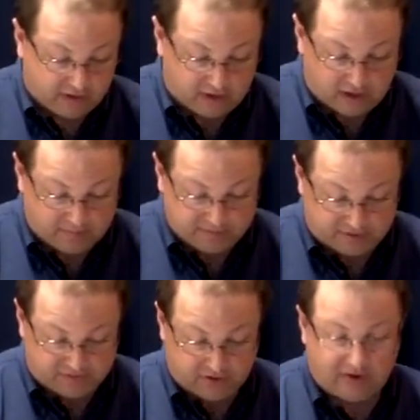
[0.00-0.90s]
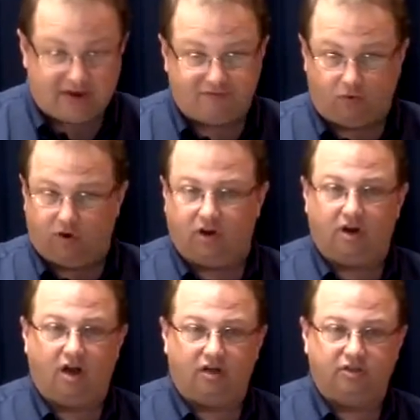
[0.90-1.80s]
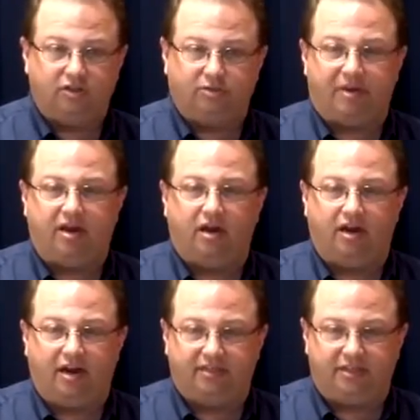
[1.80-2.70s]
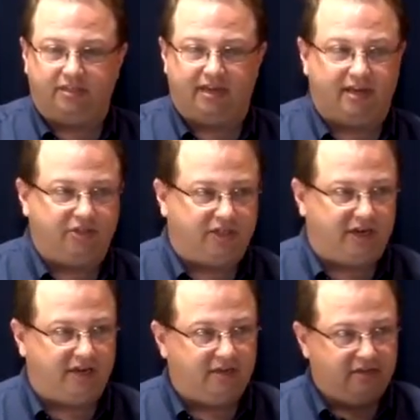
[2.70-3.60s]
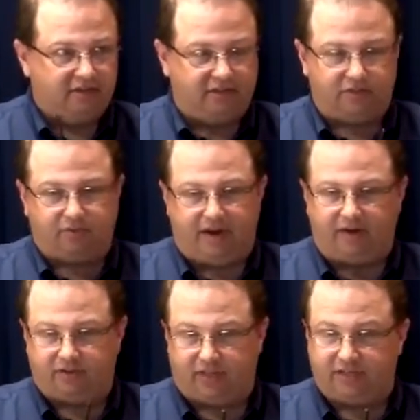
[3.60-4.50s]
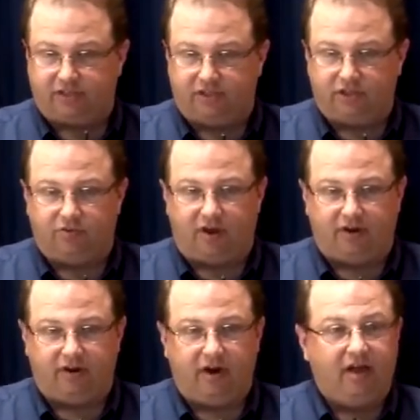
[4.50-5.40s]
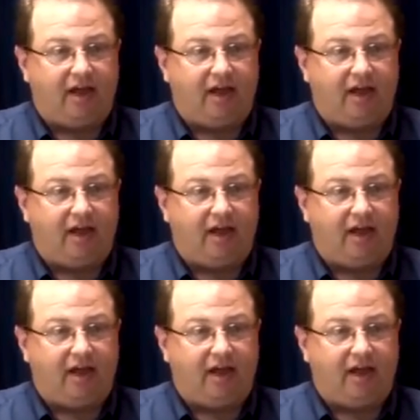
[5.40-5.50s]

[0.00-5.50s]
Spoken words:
If you don't have $400 to spend on an SD10G, this radio is less than $200.